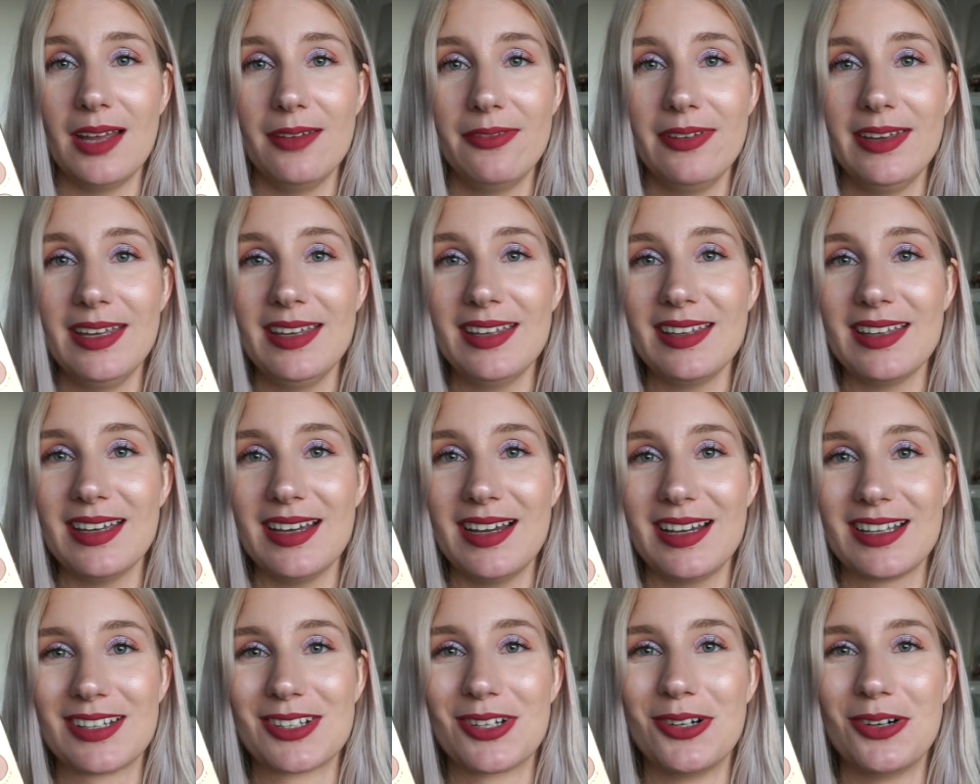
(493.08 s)
think
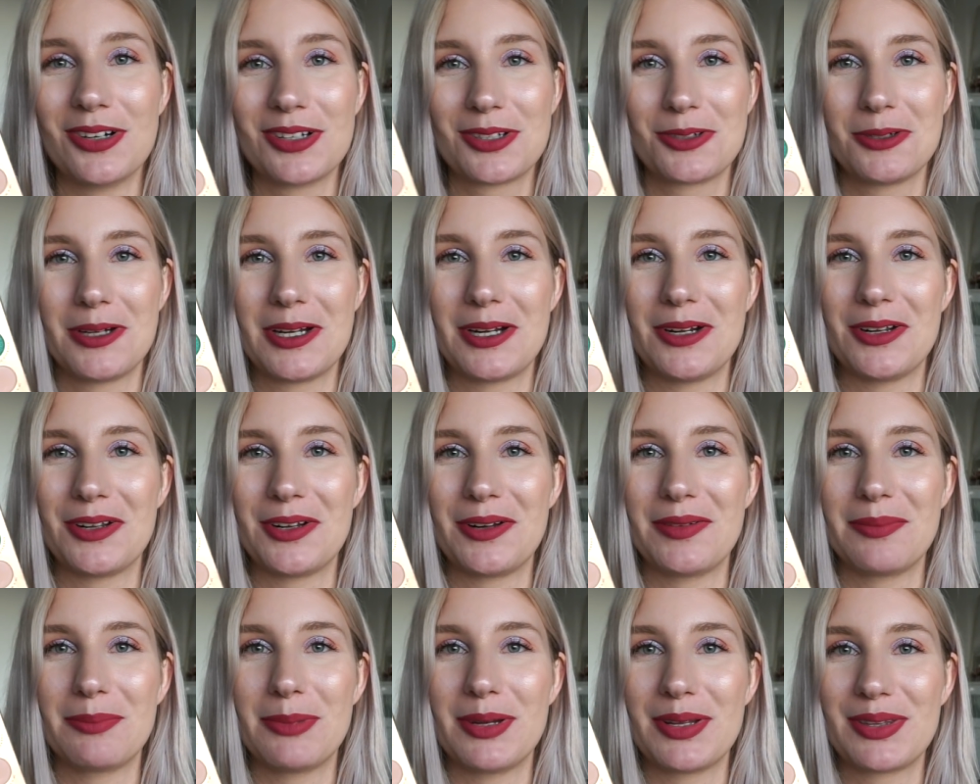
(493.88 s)
I talked quite a
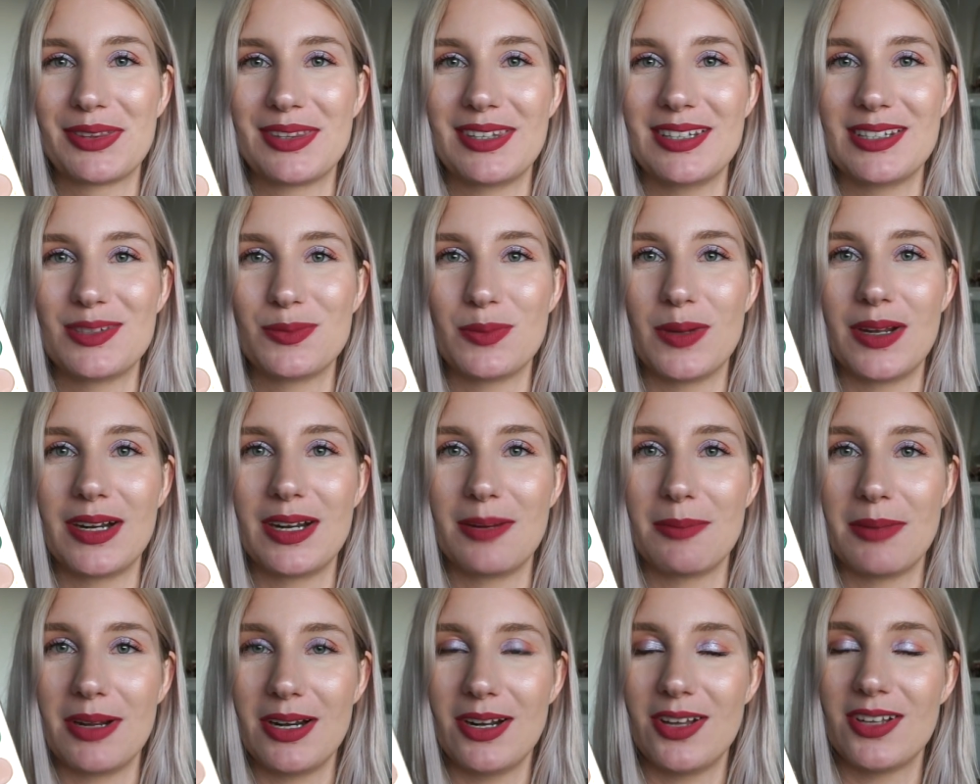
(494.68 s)
lot about this one
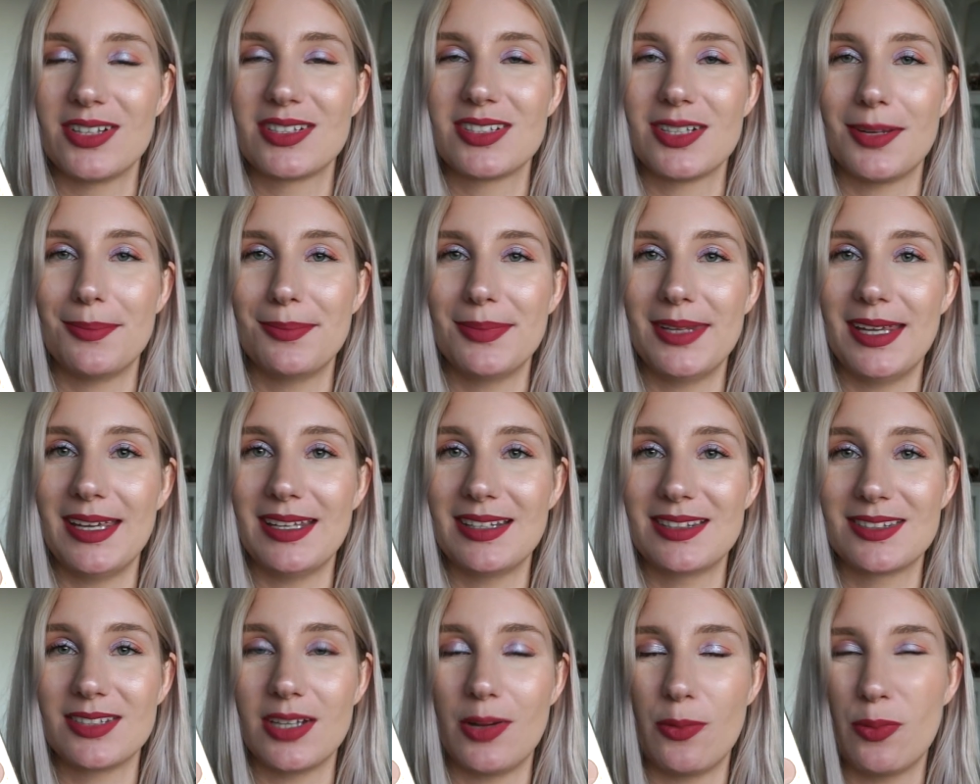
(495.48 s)
in my last
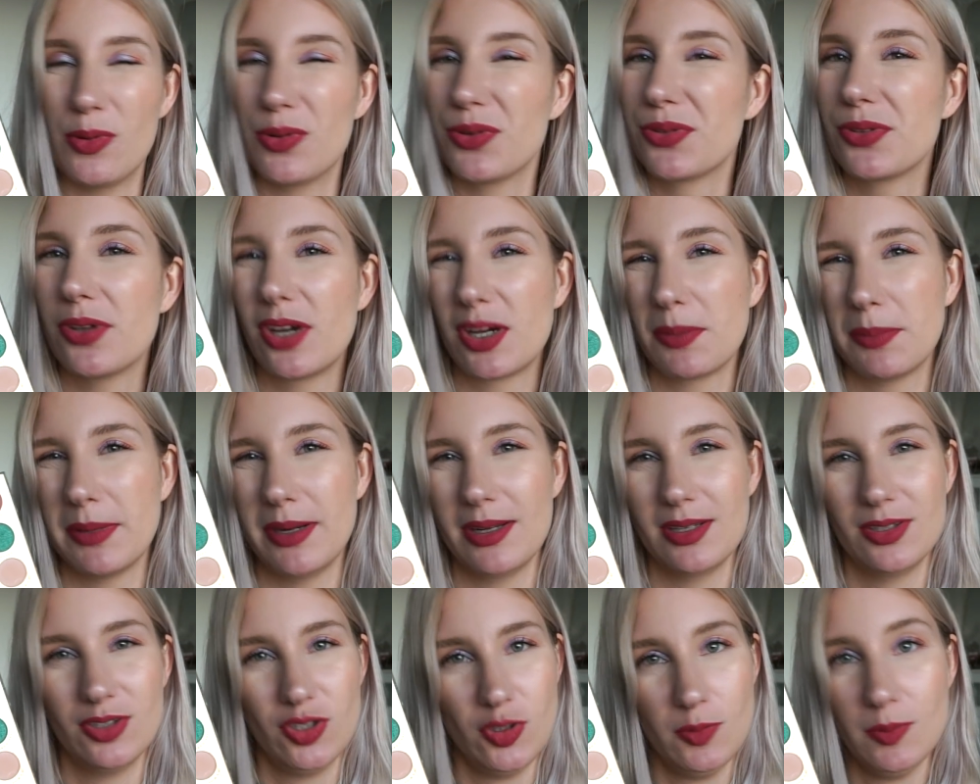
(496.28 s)
update, so I won't talk about
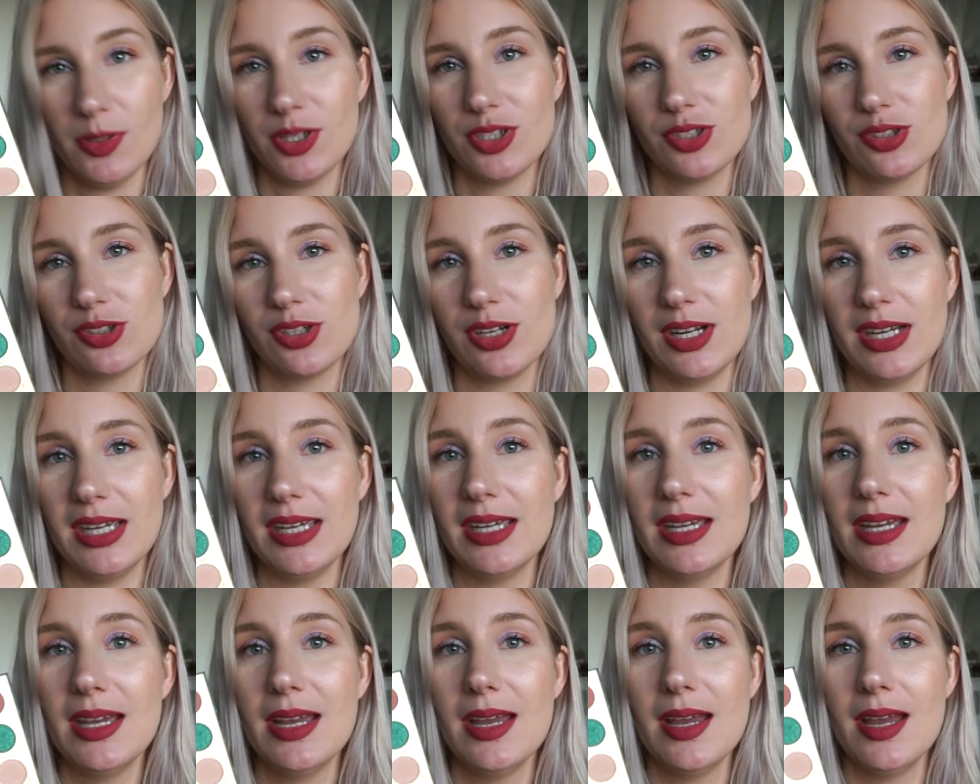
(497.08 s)
it too much
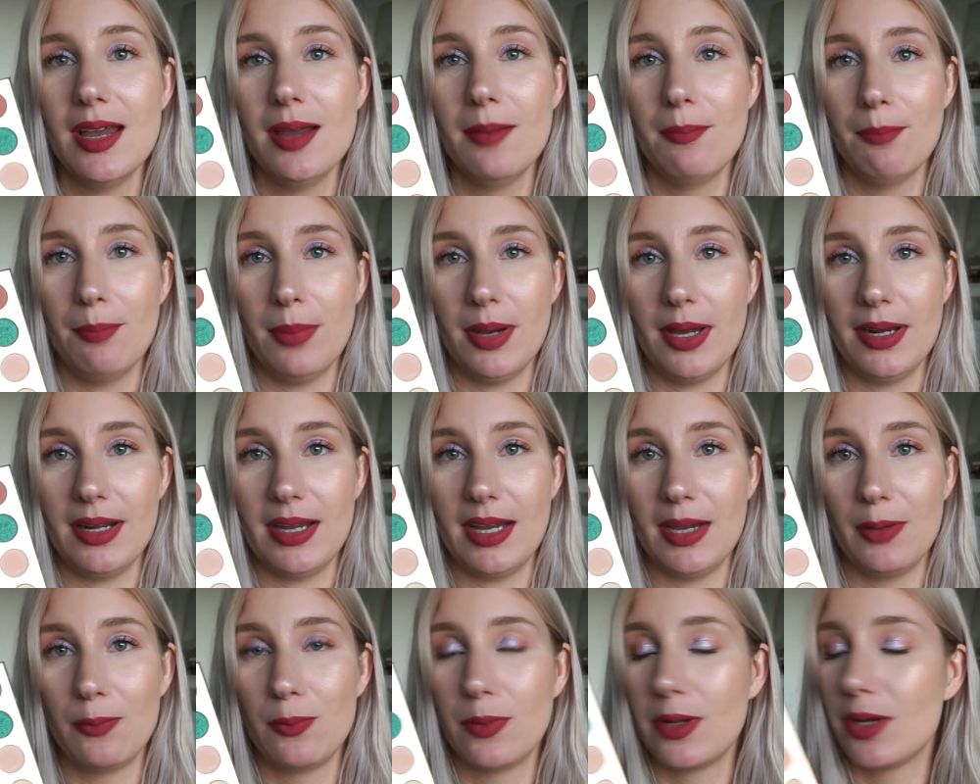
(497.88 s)
today, but
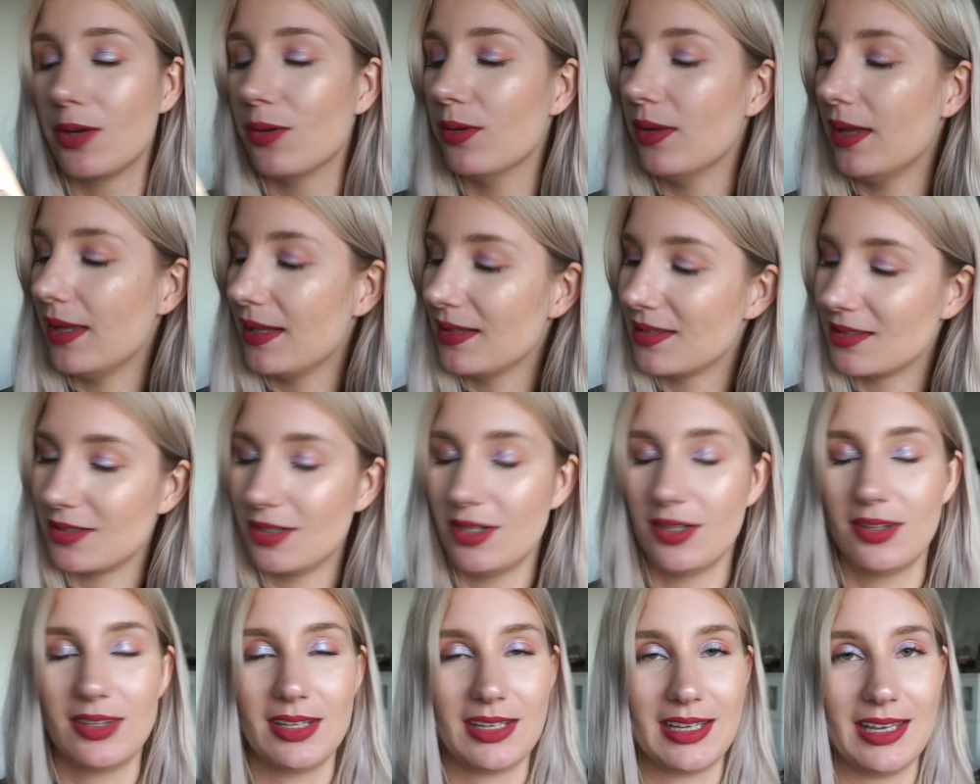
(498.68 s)
I will
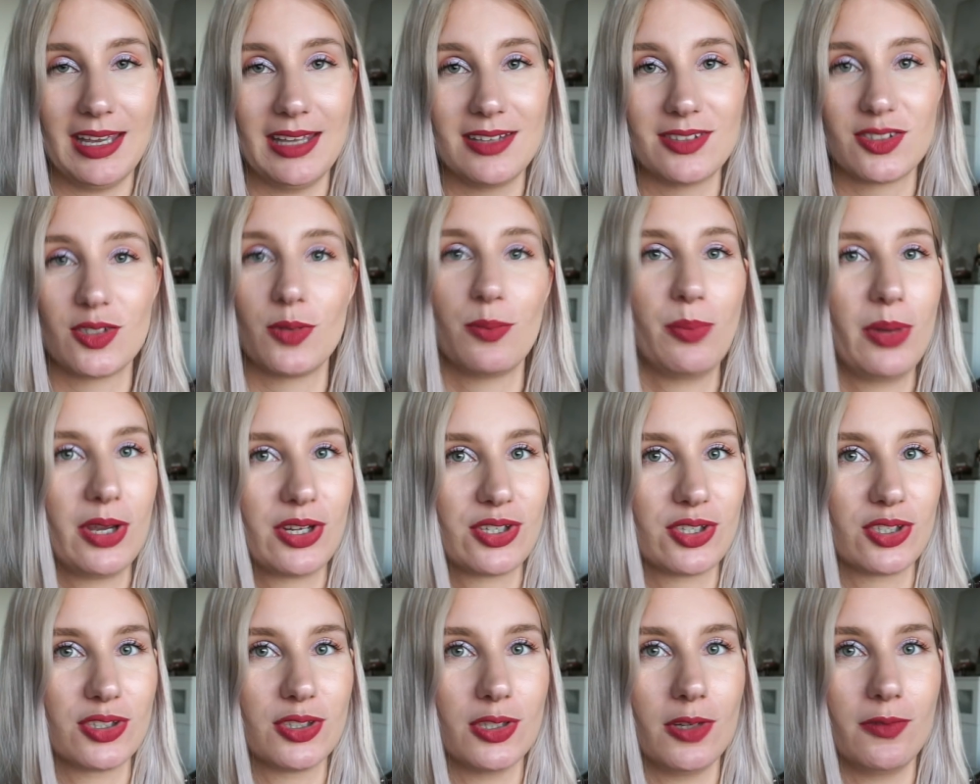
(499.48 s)
insert again some
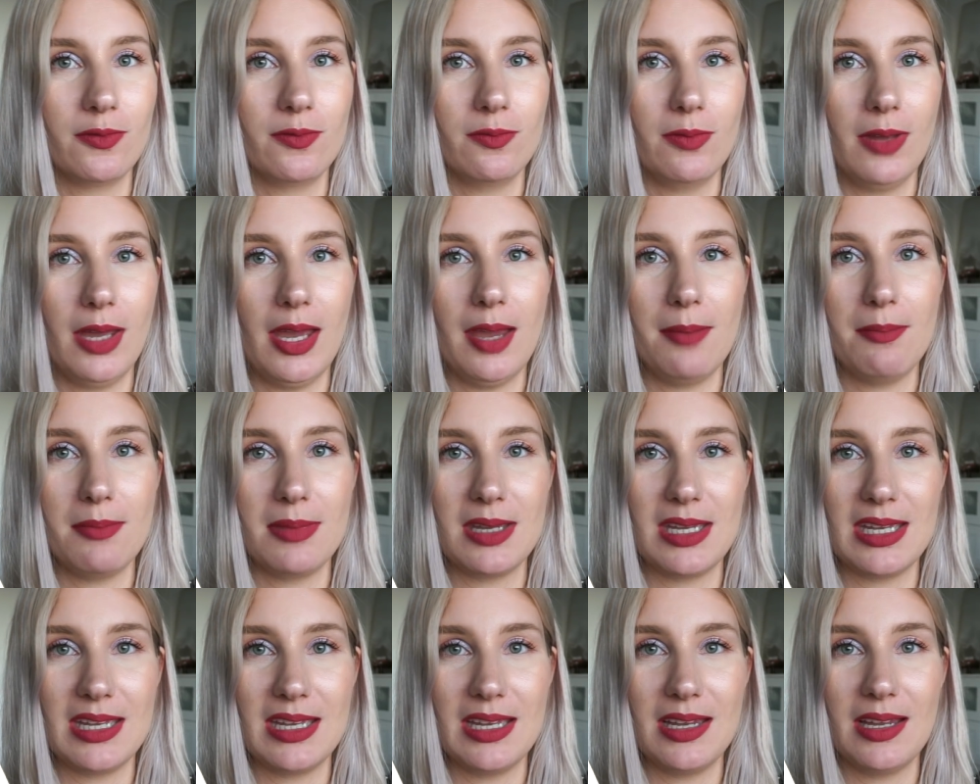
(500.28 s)
pictures of
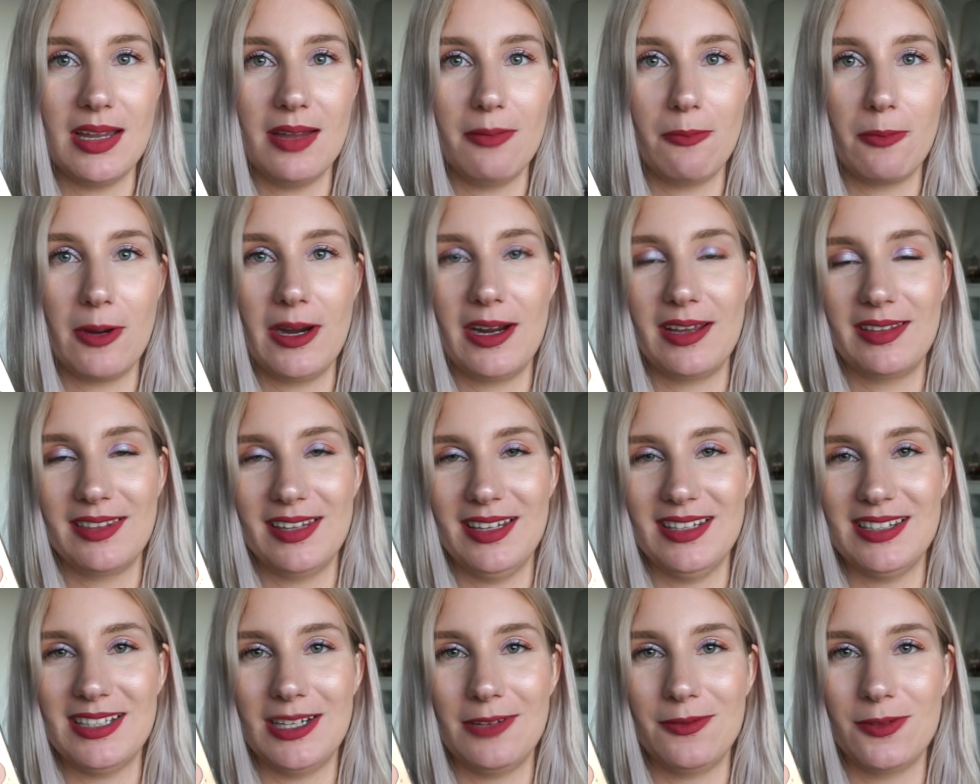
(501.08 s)
me wearing
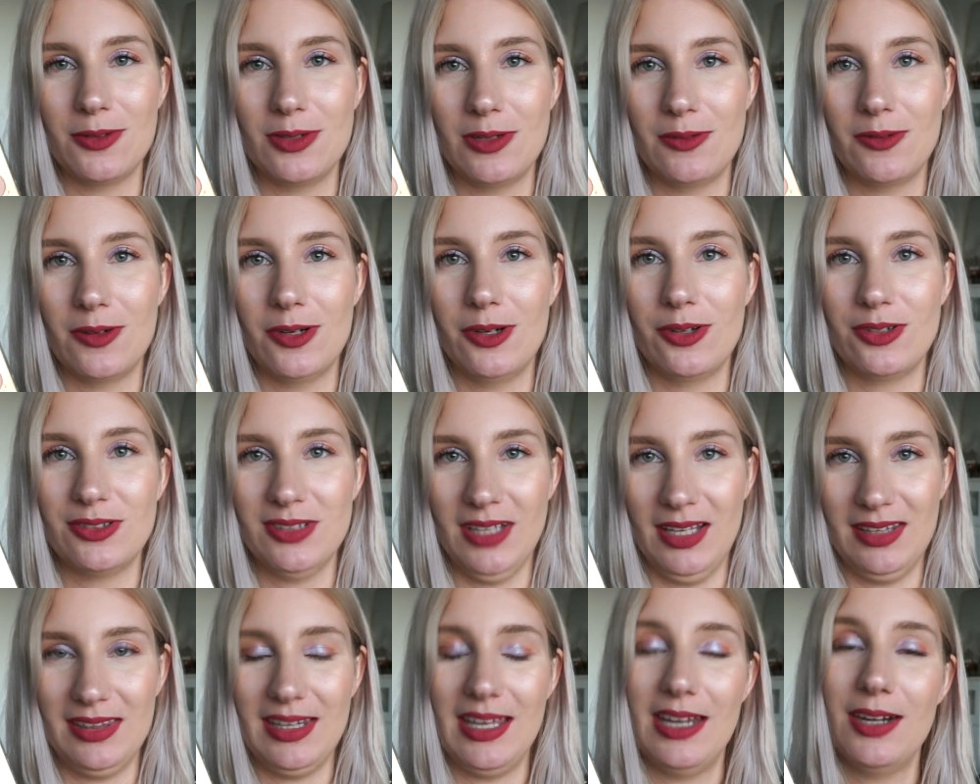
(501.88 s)
this in a few different looks
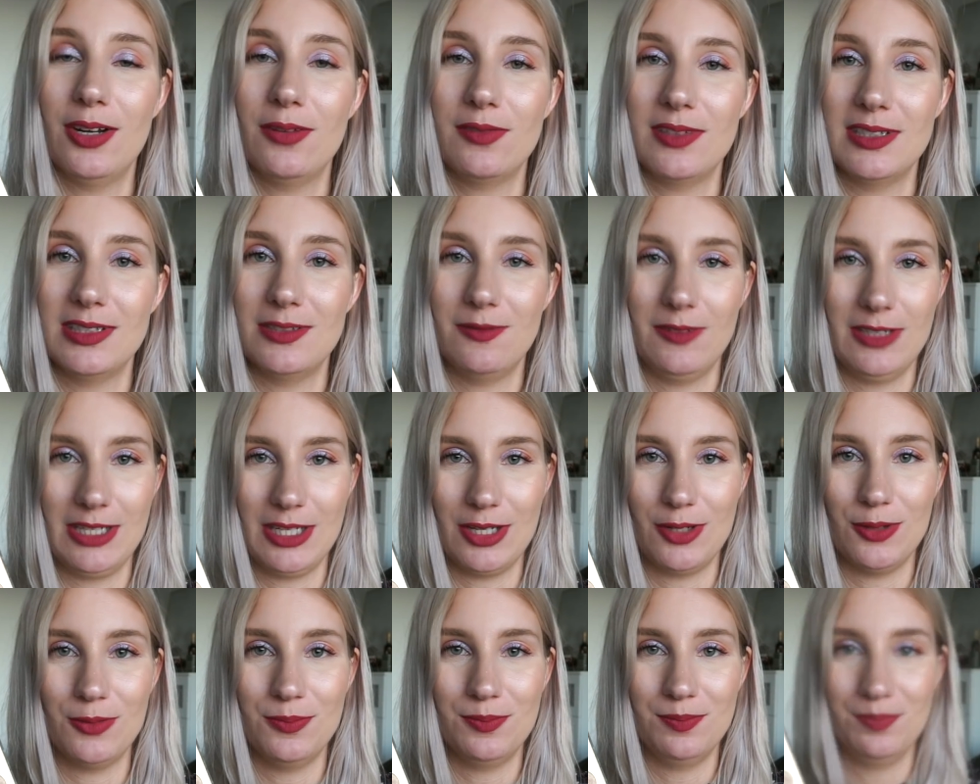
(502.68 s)
at the end of this
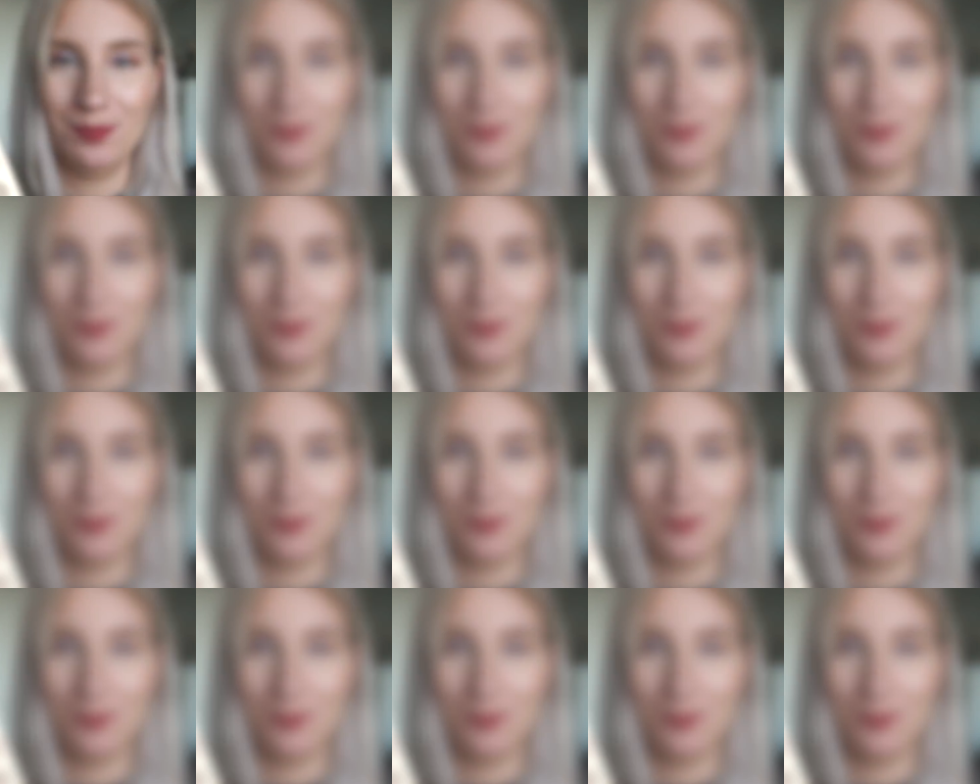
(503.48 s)
video.